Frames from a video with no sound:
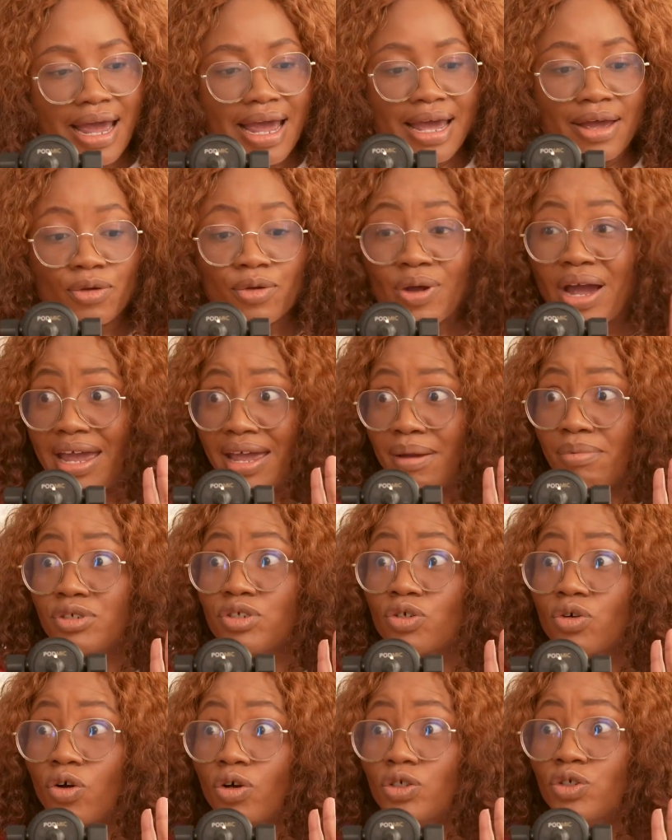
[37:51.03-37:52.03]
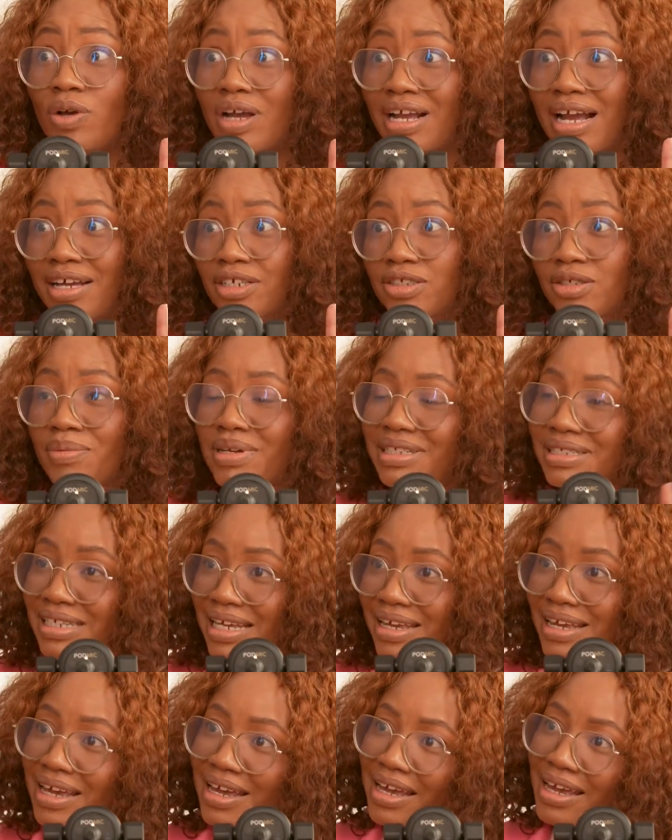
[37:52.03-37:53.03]
You are able to go to a customer and
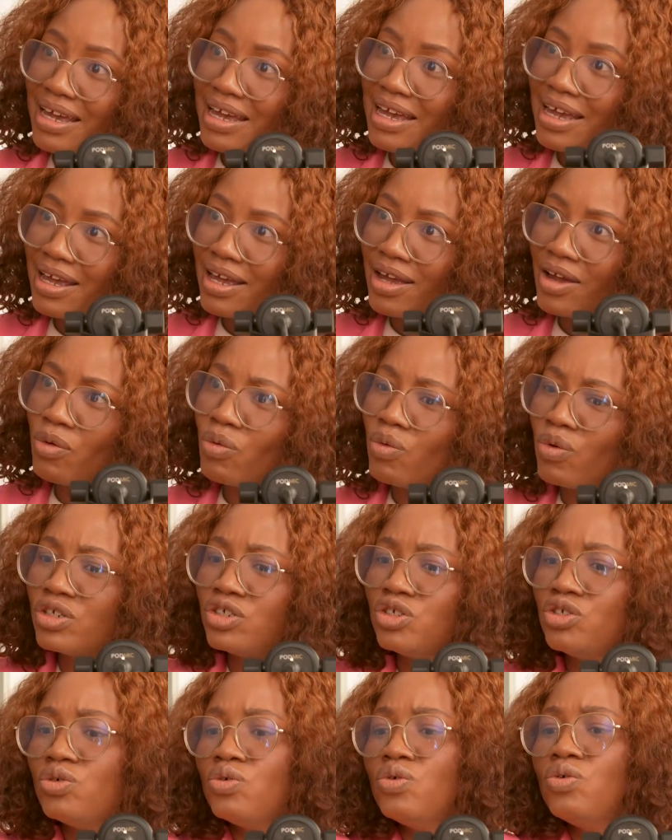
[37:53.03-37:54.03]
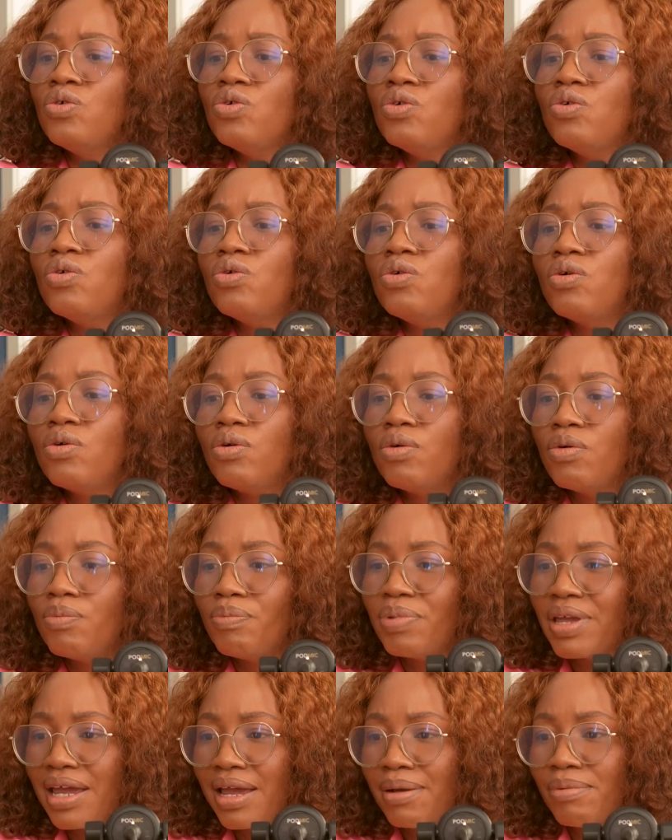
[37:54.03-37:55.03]
say, would you
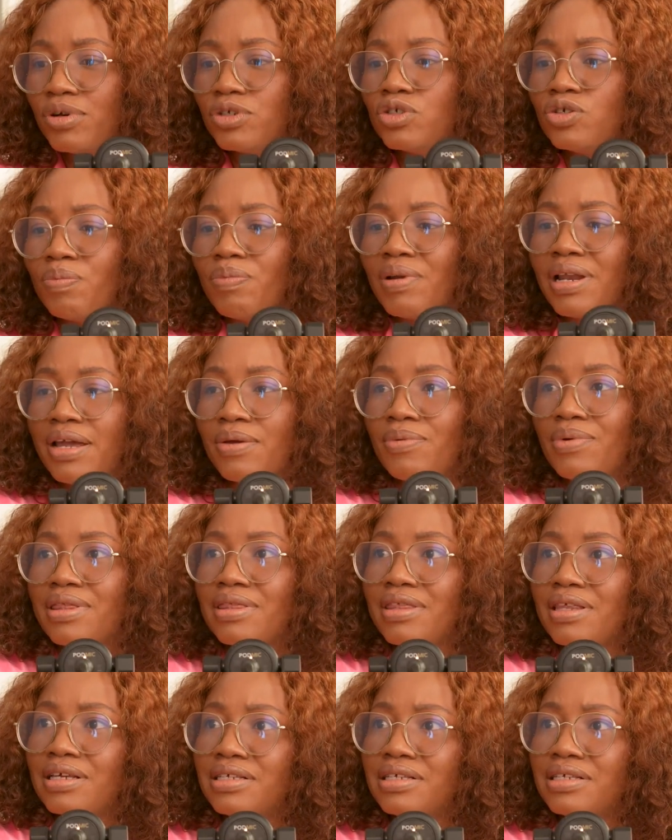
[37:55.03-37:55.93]
be able to play with